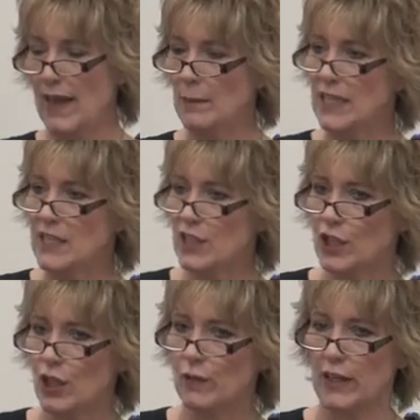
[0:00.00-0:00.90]
and that means
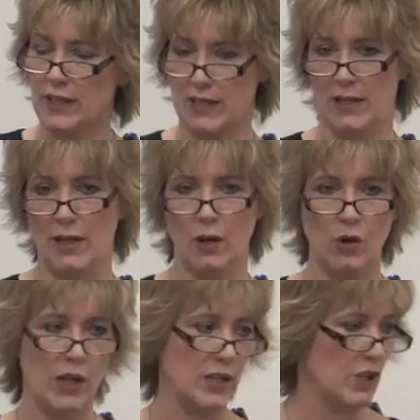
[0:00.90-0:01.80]

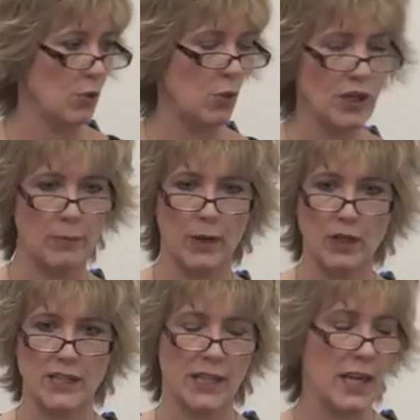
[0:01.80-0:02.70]
servanthood toward the
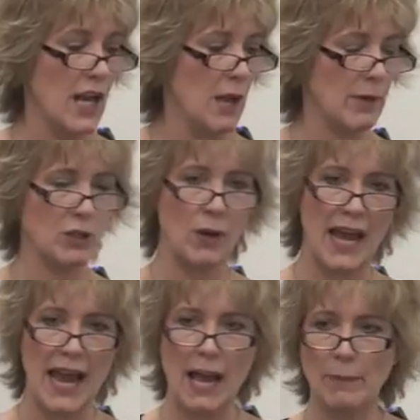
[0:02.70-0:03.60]
person. Because
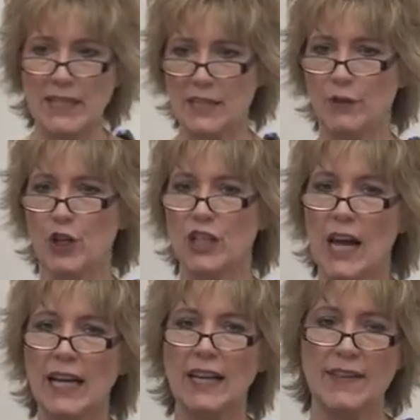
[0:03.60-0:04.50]
what happens if you're
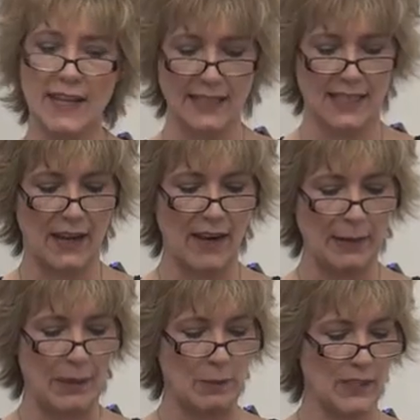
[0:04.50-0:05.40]
young in this, and I've
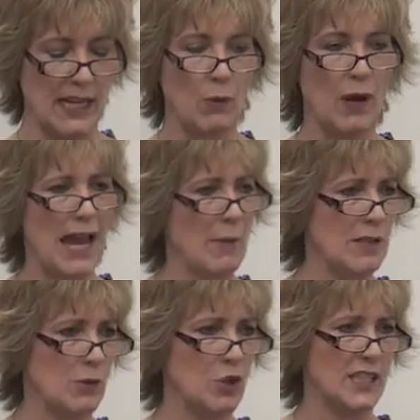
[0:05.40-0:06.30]
had people say, what
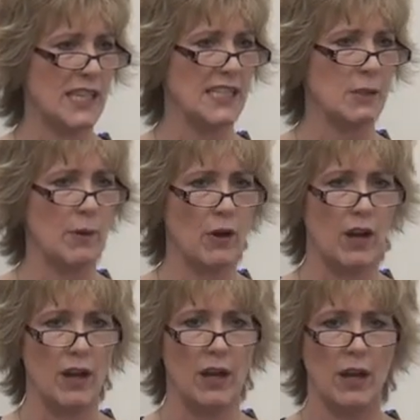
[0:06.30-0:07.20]
happens when you see a
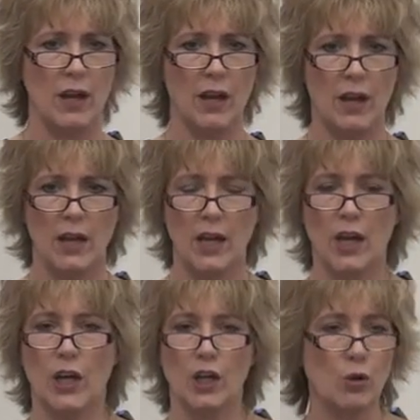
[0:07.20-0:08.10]
spirit?
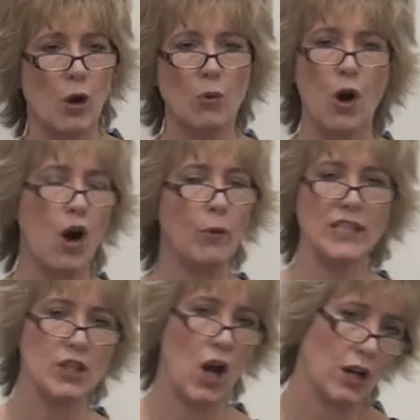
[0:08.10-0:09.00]
You don't
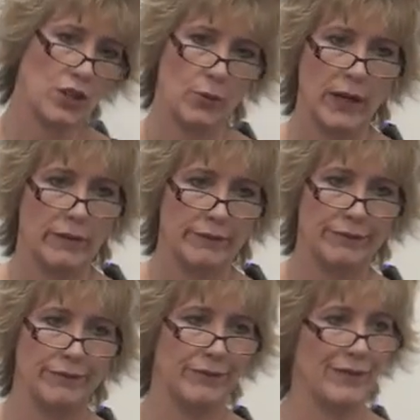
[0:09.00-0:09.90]
always talk to it.
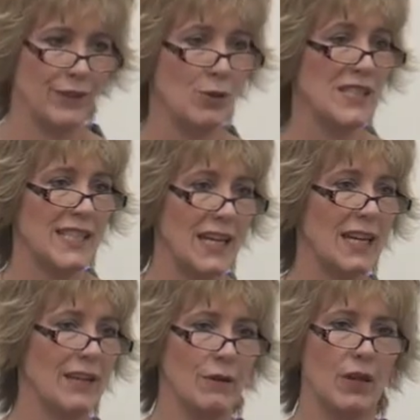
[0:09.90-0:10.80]
You see
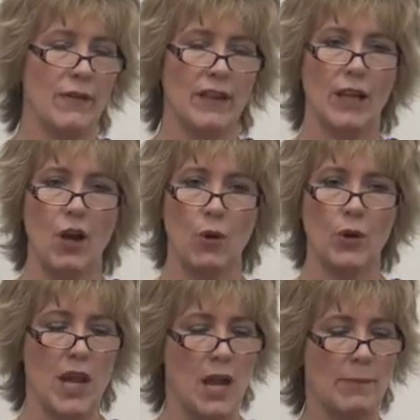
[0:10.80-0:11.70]
it and you leave it
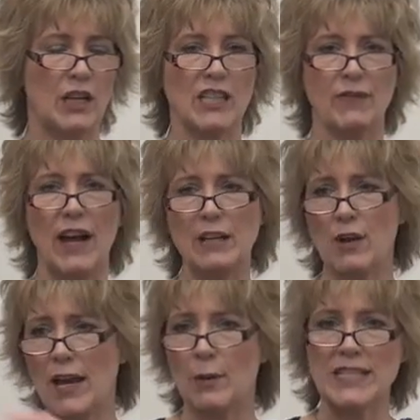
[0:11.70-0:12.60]
alone. Because if I
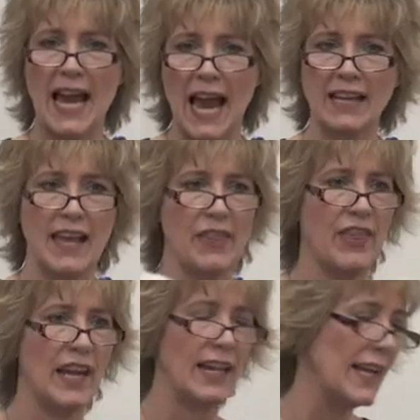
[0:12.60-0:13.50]
try to attack
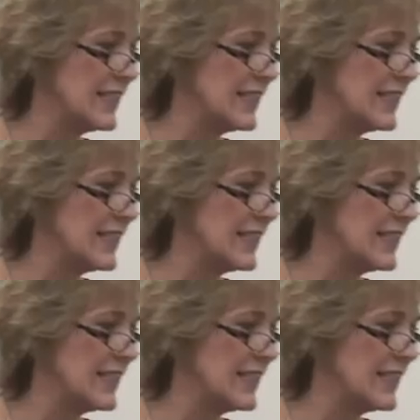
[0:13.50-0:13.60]
that thing and